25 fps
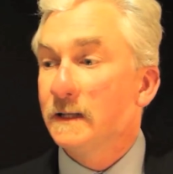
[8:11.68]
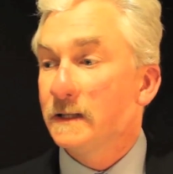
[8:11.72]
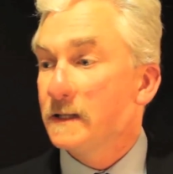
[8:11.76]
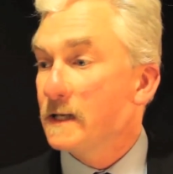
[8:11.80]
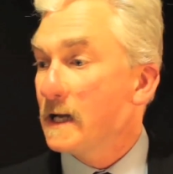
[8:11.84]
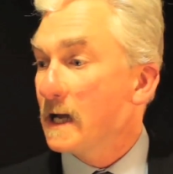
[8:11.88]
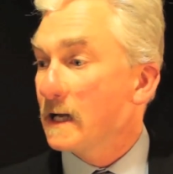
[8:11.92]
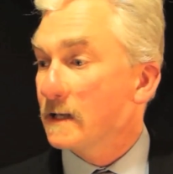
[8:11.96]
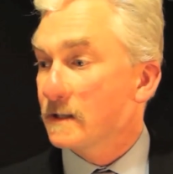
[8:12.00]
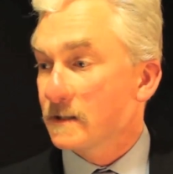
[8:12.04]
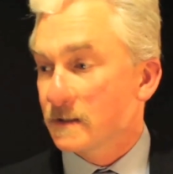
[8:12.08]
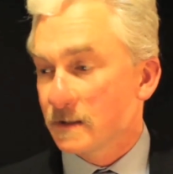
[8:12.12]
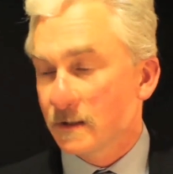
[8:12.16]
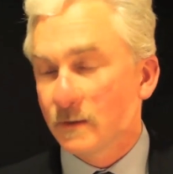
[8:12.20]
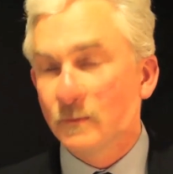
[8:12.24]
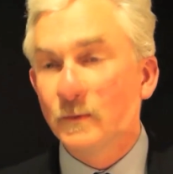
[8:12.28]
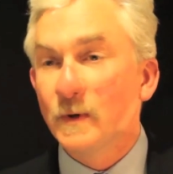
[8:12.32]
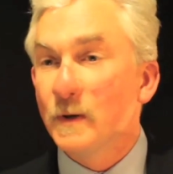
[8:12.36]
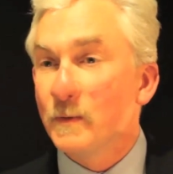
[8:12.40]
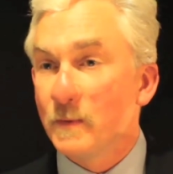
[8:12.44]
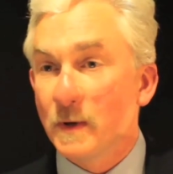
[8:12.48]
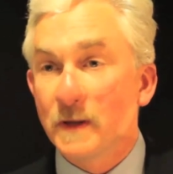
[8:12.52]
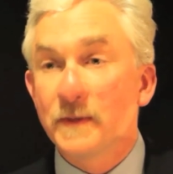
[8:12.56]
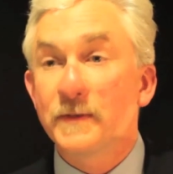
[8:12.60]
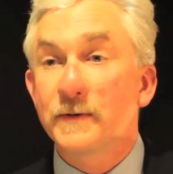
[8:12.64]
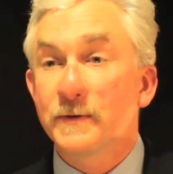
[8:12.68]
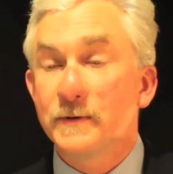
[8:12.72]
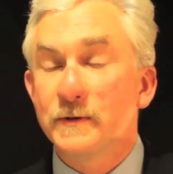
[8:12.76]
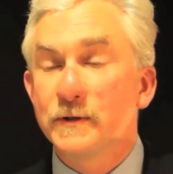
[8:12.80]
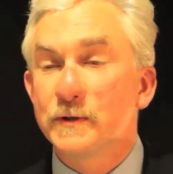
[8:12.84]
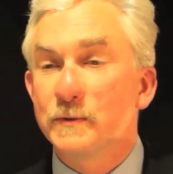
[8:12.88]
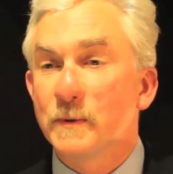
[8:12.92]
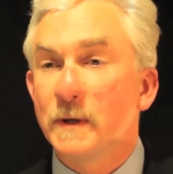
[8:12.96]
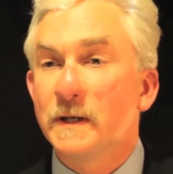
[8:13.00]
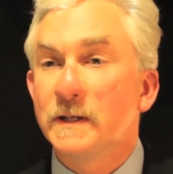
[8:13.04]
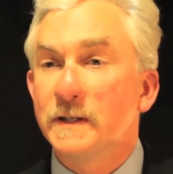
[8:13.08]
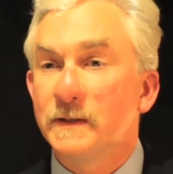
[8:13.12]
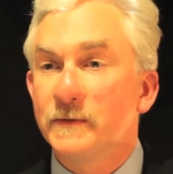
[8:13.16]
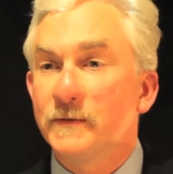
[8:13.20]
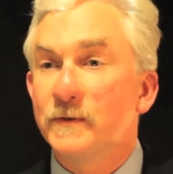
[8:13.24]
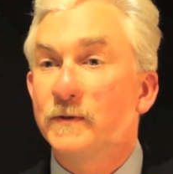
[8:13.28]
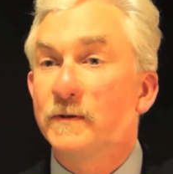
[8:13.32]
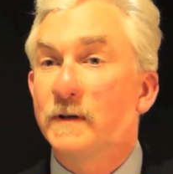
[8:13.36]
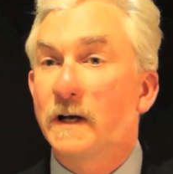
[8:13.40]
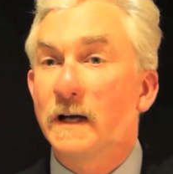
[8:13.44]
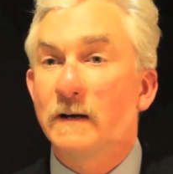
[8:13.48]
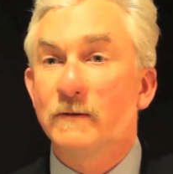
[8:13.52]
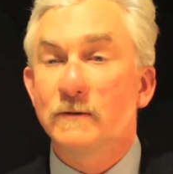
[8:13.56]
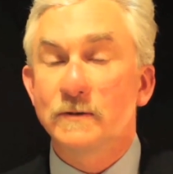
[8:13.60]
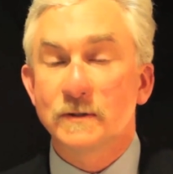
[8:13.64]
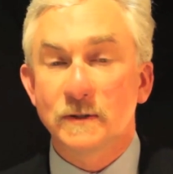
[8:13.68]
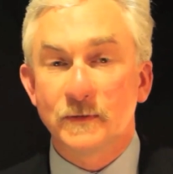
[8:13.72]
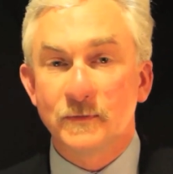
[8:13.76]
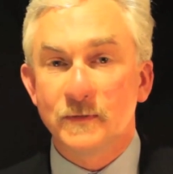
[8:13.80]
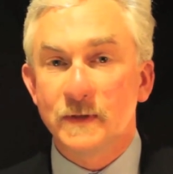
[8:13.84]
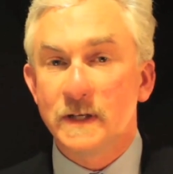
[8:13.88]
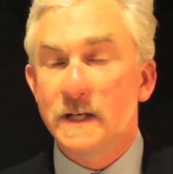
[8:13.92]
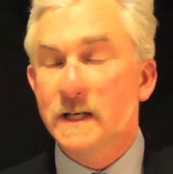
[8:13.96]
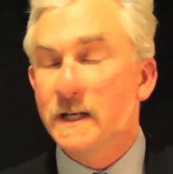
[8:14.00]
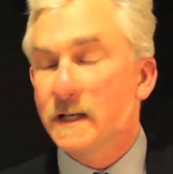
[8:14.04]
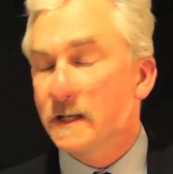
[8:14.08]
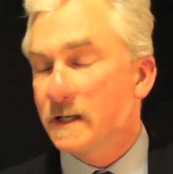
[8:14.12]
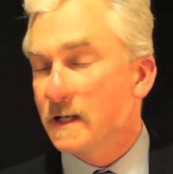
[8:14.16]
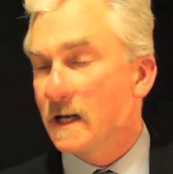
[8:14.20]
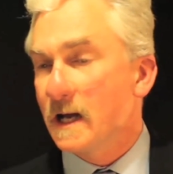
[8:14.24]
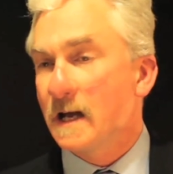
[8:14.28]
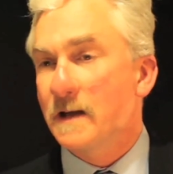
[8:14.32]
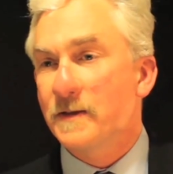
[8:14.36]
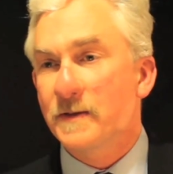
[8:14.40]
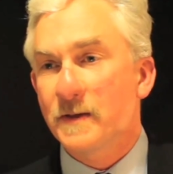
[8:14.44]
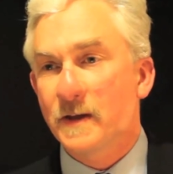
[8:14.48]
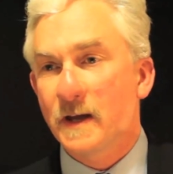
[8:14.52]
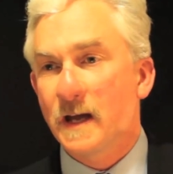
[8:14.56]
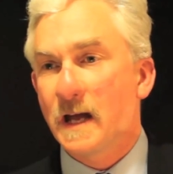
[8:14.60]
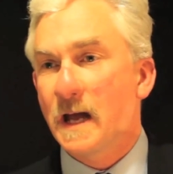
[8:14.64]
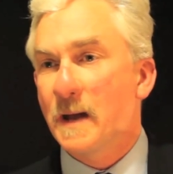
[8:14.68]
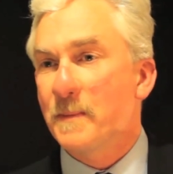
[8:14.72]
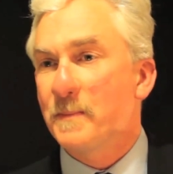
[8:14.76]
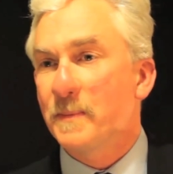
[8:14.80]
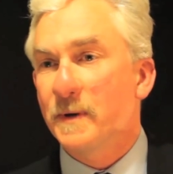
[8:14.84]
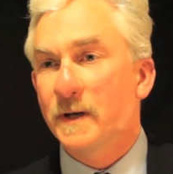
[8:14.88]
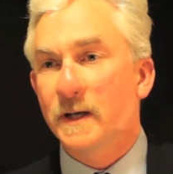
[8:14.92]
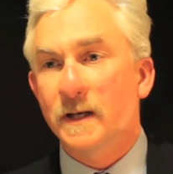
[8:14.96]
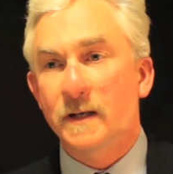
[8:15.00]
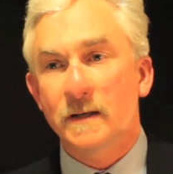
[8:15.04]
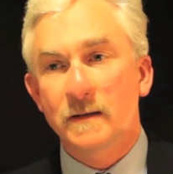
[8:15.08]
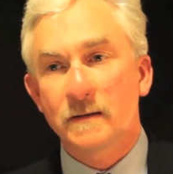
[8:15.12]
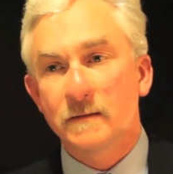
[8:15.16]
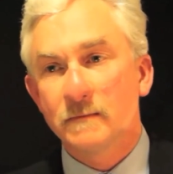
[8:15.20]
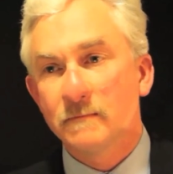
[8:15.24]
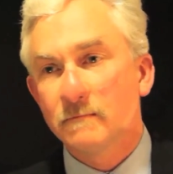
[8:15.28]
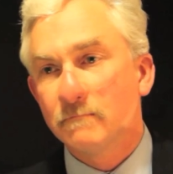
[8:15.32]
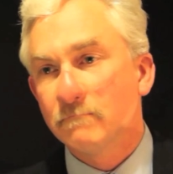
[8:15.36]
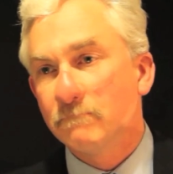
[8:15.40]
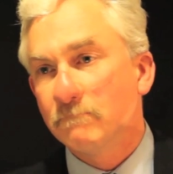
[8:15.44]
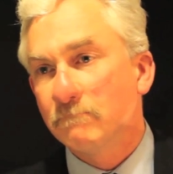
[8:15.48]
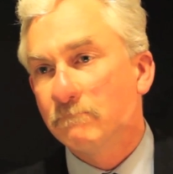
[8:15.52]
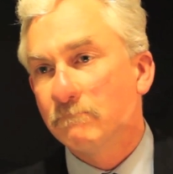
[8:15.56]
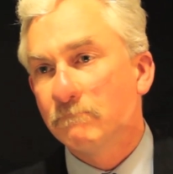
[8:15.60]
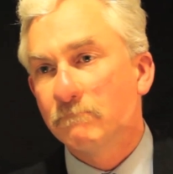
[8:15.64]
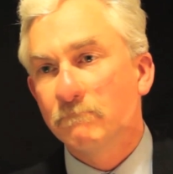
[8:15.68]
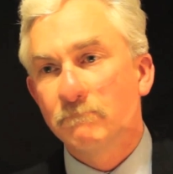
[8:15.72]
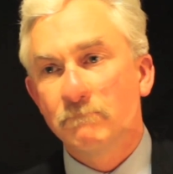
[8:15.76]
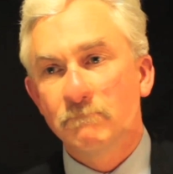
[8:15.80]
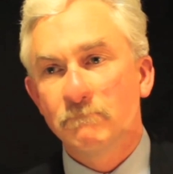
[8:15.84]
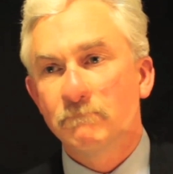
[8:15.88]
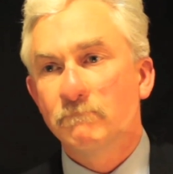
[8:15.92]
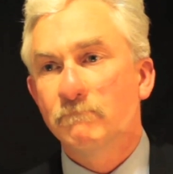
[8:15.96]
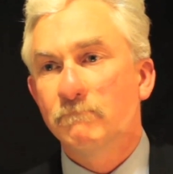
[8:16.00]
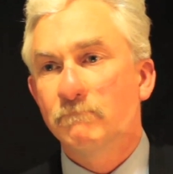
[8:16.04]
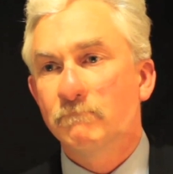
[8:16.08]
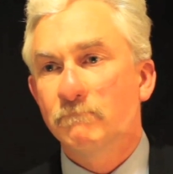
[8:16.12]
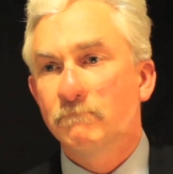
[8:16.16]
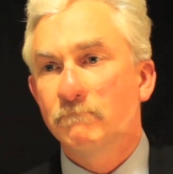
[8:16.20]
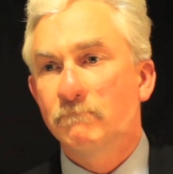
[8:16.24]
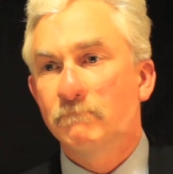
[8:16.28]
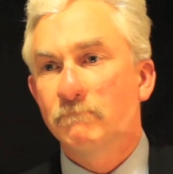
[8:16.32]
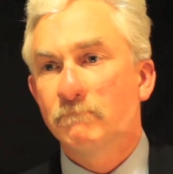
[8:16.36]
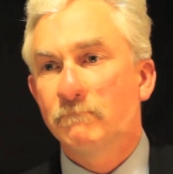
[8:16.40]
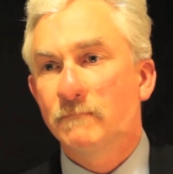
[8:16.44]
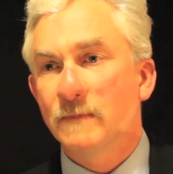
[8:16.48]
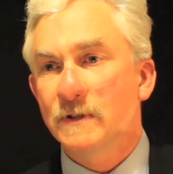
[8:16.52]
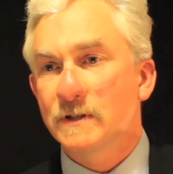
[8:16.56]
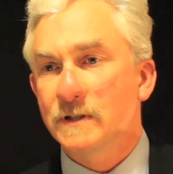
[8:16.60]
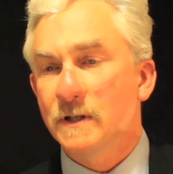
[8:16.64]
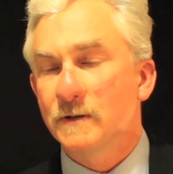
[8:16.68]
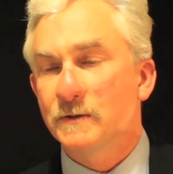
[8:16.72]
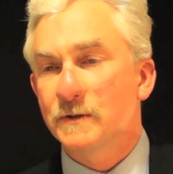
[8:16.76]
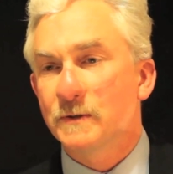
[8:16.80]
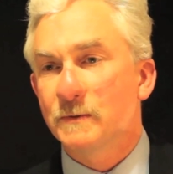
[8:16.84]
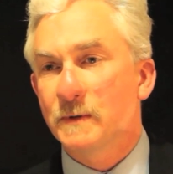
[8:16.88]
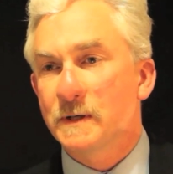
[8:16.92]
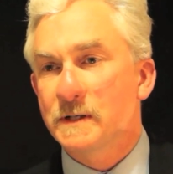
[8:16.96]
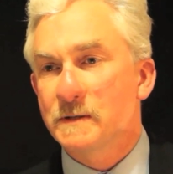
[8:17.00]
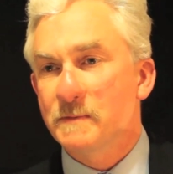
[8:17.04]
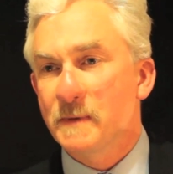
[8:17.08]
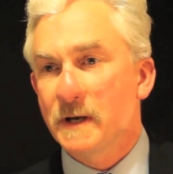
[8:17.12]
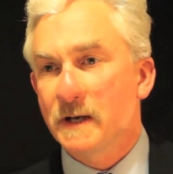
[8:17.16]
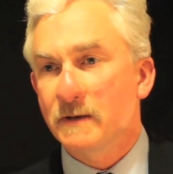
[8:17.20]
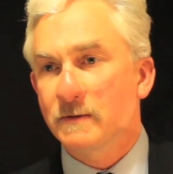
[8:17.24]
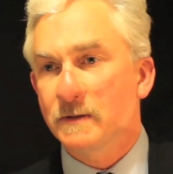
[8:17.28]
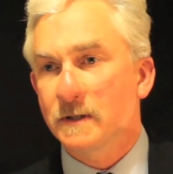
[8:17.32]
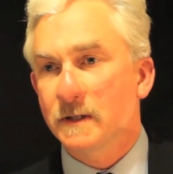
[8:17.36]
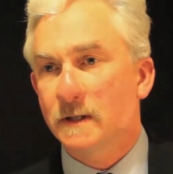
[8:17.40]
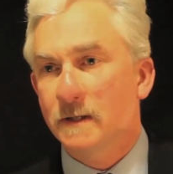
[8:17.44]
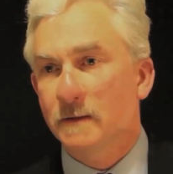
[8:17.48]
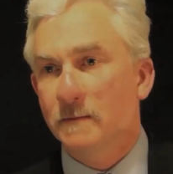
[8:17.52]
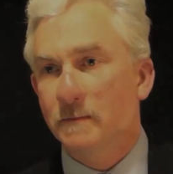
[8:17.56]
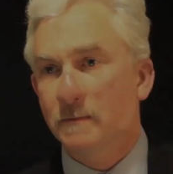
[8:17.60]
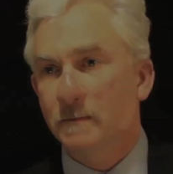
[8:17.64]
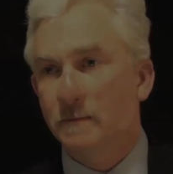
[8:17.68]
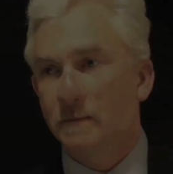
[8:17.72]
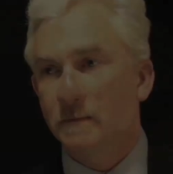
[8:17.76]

Yes, we went through 24 hours of near death, epic. There's no two ways about it.